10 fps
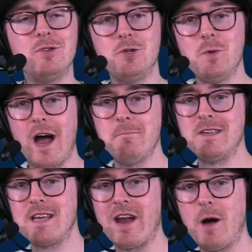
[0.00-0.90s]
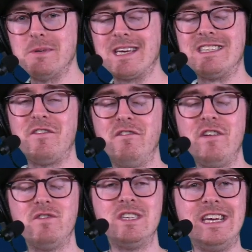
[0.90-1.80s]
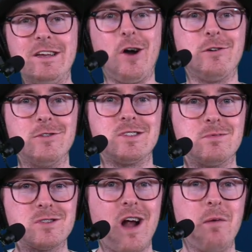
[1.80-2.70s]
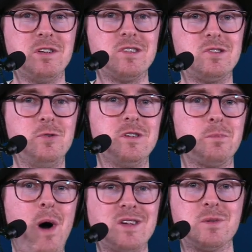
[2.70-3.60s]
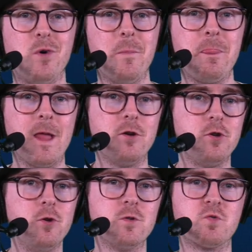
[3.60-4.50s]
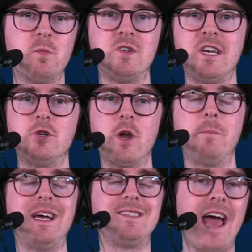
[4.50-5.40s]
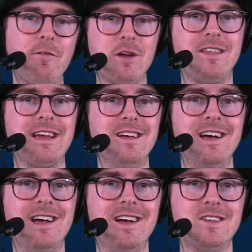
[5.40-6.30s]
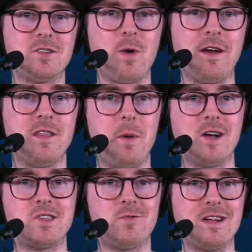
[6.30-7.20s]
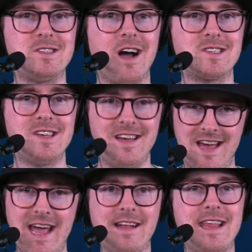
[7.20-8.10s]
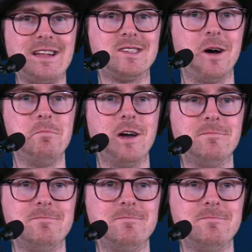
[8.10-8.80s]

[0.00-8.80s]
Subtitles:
Do not miss out. Help us get to 1,500 subscribers as soon as possible. News, rumors, injury updates, everything surrounding the Boston Red Sox. Hit that sub button.